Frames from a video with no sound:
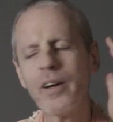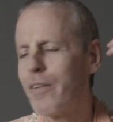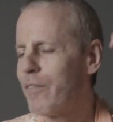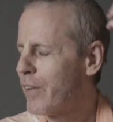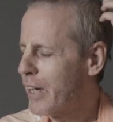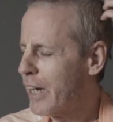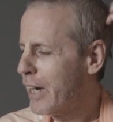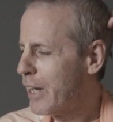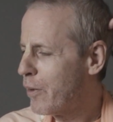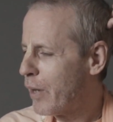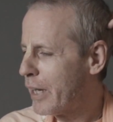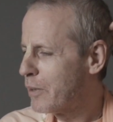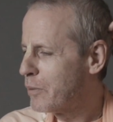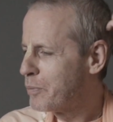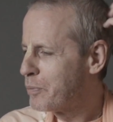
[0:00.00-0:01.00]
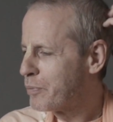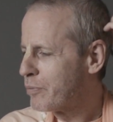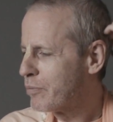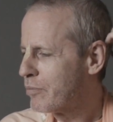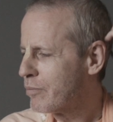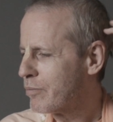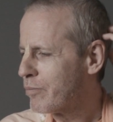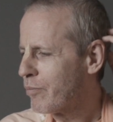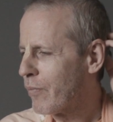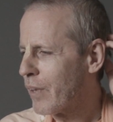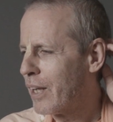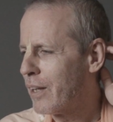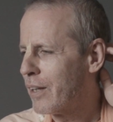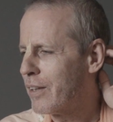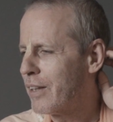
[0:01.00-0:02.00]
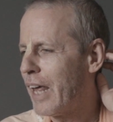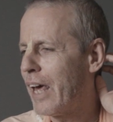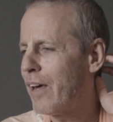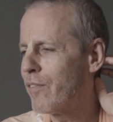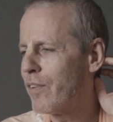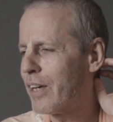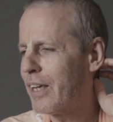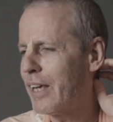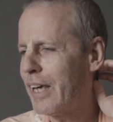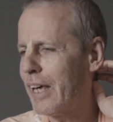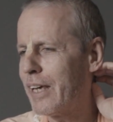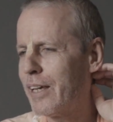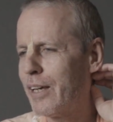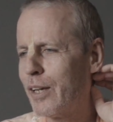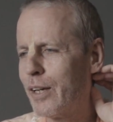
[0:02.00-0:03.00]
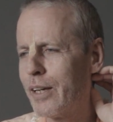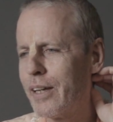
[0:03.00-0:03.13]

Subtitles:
But anyway, Devaki